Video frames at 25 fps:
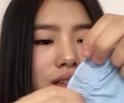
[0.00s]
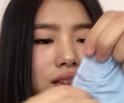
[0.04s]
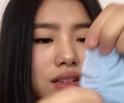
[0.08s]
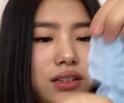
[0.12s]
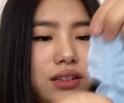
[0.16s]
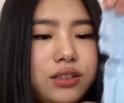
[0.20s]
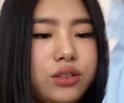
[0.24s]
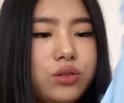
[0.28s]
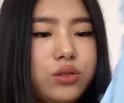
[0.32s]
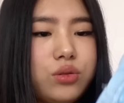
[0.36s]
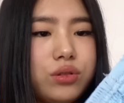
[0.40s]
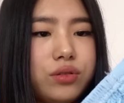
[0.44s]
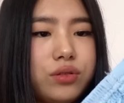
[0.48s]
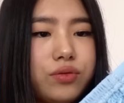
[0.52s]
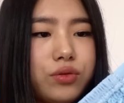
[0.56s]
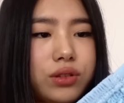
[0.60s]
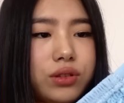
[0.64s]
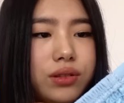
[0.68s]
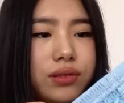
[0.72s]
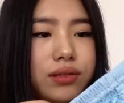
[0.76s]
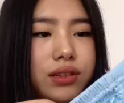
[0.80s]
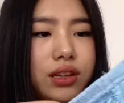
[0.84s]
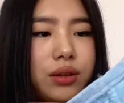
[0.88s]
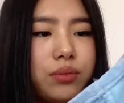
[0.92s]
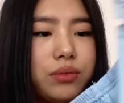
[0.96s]
It goes for the
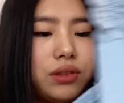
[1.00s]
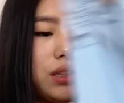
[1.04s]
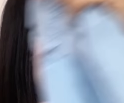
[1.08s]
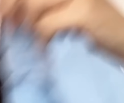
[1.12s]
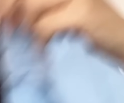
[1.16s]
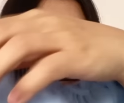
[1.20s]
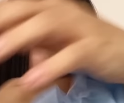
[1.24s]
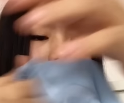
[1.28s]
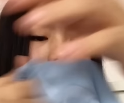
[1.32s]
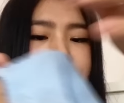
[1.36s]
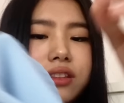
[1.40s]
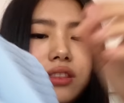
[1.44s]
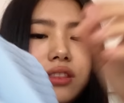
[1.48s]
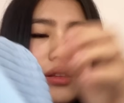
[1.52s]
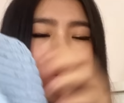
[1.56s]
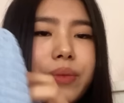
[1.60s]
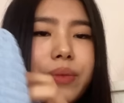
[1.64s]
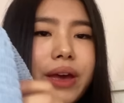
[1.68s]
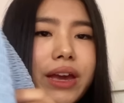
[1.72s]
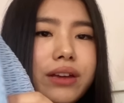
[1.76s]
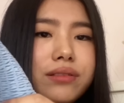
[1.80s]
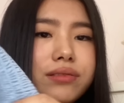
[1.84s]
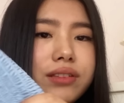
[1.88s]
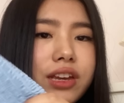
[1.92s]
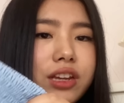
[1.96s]
same thing. And in the
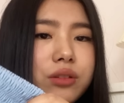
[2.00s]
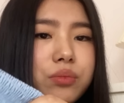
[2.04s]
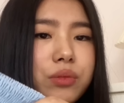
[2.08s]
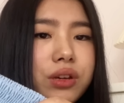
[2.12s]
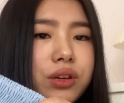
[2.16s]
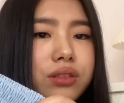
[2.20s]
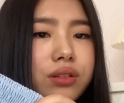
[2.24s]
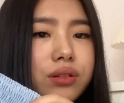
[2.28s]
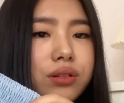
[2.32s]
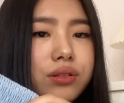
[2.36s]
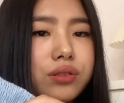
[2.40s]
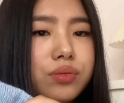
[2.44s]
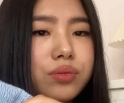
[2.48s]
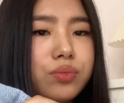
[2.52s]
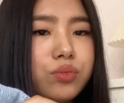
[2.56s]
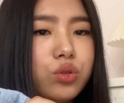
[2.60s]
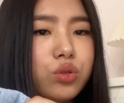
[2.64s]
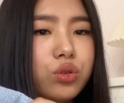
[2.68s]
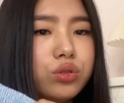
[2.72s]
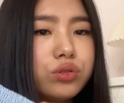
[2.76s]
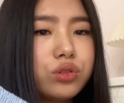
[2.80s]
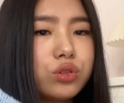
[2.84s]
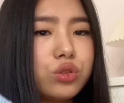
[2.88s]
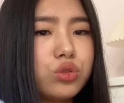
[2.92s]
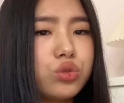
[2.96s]
back side, mate, there's
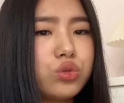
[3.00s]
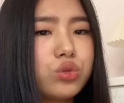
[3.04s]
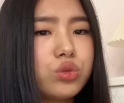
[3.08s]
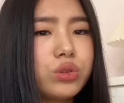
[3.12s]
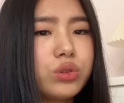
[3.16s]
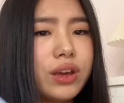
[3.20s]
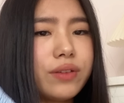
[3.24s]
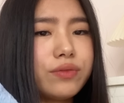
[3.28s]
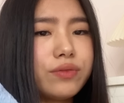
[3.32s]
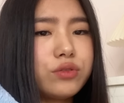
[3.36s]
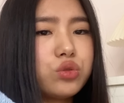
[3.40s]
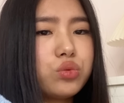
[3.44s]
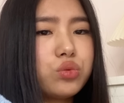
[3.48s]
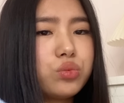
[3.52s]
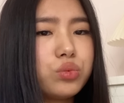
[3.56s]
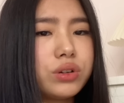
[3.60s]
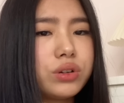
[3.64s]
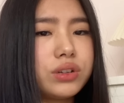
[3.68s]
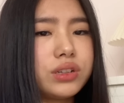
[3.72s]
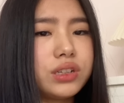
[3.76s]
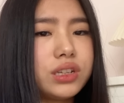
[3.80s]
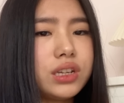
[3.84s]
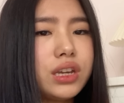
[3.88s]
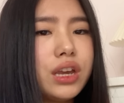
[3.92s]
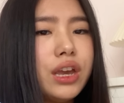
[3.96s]
smoke, so you don't have to
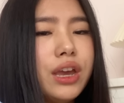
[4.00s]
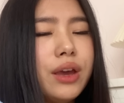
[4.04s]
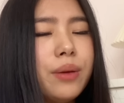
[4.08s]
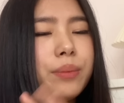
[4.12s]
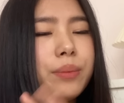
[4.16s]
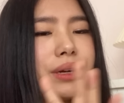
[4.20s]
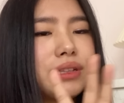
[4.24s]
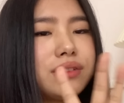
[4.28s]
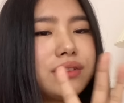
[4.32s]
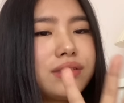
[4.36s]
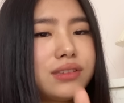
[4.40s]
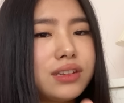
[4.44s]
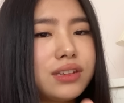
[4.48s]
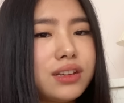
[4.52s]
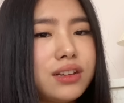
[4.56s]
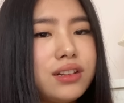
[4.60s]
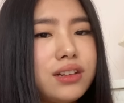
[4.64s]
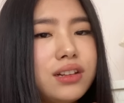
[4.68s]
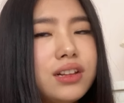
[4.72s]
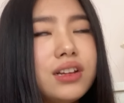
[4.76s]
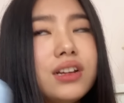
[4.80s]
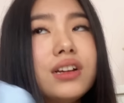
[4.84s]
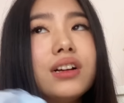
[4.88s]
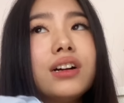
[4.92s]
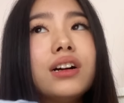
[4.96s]
worry. But still,
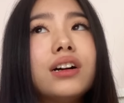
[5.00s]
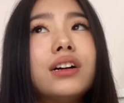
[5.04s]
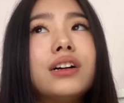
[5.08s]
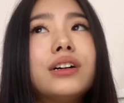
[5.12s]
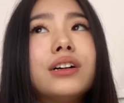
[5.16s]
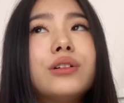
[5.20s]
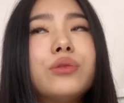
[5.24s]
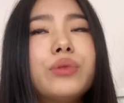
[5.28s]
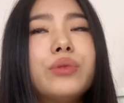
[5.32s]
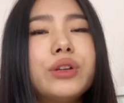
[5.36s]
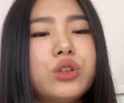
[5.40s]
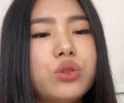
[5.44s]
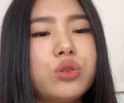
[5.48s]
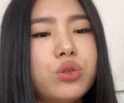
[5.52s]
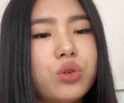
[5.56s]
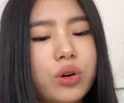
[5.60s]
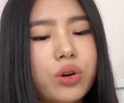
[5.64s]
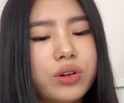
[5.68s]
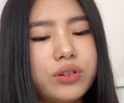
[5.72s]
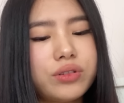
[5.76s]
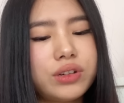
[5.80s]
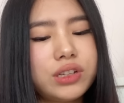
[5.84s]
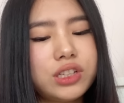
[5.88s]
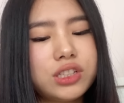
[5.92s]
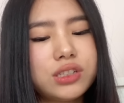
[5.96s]
when you're
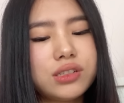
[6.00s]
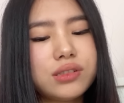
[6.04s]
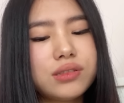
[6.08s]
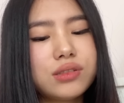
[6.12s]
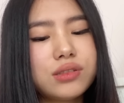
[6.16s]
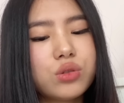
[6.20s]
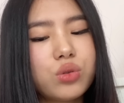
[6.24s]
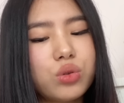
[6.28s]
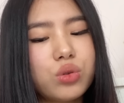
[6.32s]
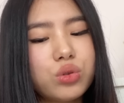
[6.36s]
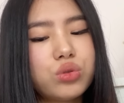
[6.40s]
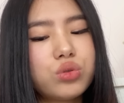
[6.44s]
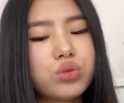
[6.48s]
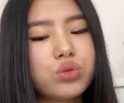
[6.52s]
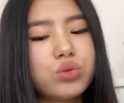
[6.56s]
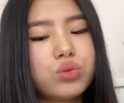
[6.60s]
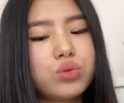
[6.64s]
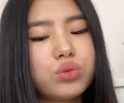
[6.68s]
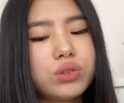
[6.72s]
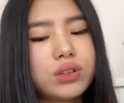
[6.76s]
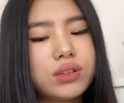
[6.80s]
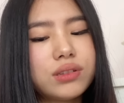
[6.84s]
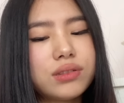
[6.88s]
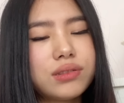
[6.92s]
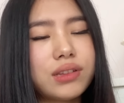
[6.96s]
ordering, just go through
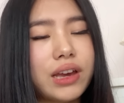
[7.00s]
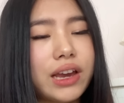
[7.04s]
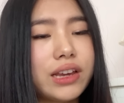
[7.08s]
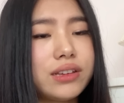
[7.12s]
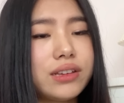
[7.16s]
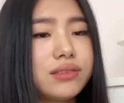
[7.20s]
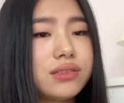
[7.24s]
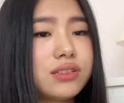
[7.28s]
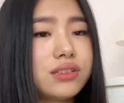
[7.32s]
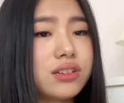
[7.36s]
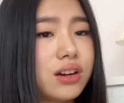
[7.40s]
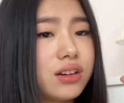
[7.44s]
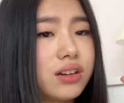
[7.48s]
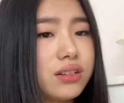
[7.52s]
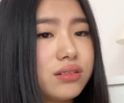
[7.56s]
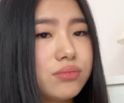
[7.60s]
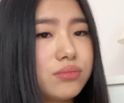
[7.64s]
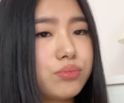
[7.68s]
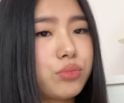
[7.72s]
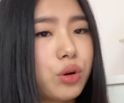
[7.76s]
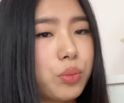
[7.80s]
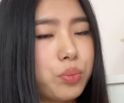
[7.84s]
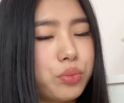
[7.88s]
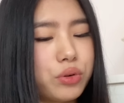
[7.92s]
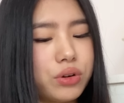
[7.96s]
the size chart
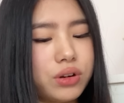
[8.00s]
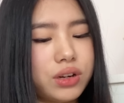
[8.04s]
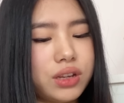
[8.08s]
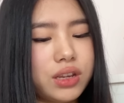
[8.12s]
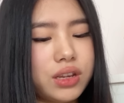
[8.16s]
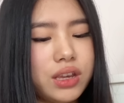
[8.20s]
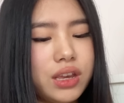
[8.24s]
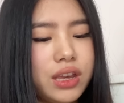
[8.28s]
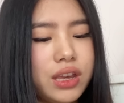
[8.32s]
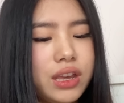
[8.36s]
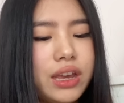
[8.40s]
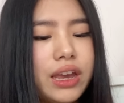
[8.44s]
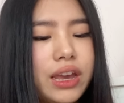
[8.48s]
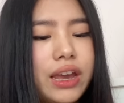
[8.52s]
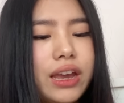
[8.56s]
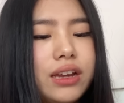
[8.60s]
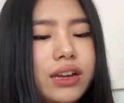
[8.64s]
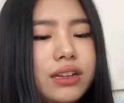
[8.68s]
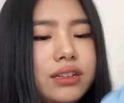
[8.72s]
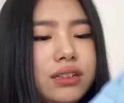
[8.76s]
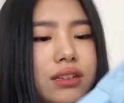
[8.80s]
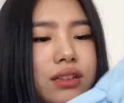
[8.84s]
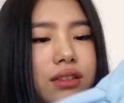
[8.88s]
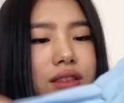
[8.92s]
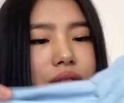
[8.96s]
properly.
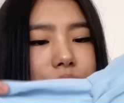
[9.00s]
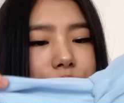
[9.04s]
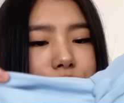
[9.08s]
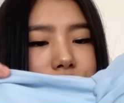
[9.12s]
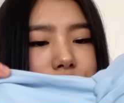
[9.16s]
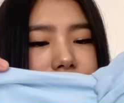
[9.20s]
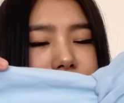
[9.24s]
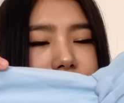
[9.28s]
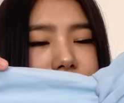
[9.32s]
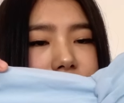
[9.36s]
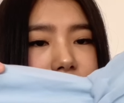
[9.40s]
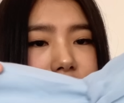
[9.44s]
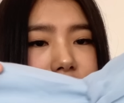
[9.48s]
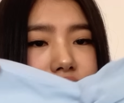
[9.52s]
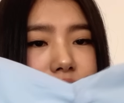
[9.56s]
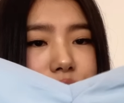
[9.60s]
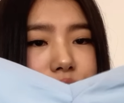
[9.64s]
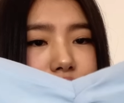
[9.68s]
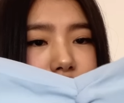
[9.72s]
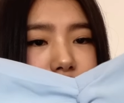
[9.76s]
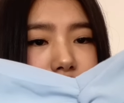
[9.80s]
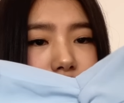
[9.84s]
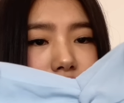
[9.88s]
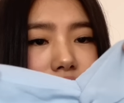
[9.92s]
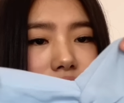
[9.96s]
And in the breast area,
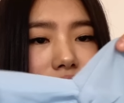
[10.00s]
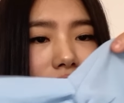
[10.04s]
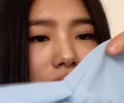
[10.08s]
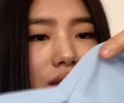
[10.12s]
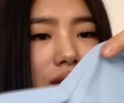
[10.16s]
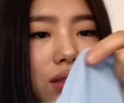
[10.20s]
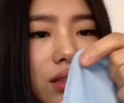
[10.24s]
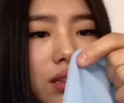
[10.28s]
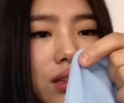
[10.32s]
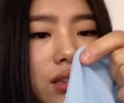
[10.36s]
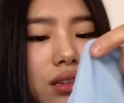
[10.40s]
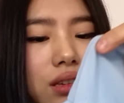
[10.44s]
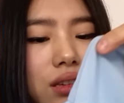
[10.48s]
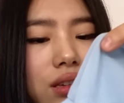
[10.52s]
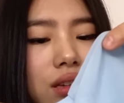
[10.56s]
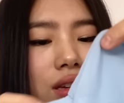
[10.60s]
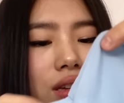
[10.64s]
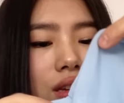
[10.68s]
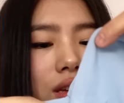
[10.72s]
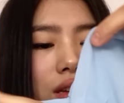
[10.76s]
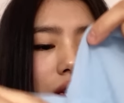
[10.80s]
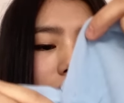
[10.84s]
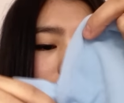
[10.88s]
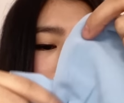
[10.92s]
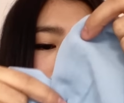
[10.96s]
mate, you can see
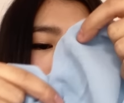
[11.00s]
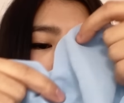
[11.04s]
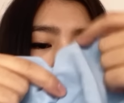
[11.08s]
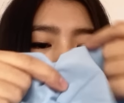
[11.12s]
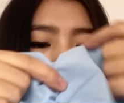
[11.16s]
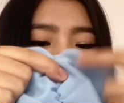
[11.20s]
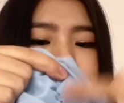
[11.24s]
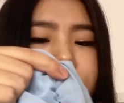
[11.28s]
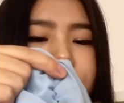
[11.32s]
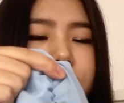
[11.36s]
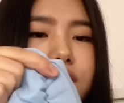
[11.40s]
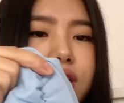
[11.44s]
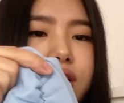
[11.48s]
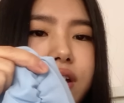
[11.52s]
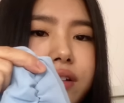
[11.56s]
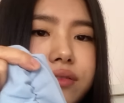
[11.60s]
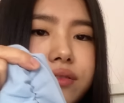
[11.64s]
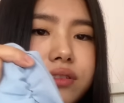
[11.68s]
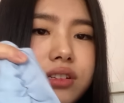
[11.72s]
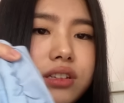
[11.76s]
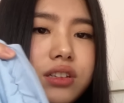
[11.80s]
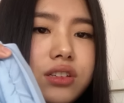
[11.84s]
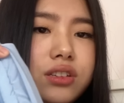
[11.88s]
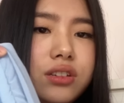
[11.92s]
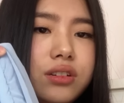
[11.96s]
there's
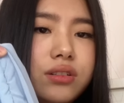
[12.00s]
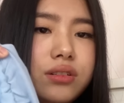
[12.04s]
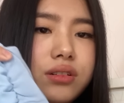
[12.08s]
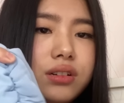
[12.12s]
elastic here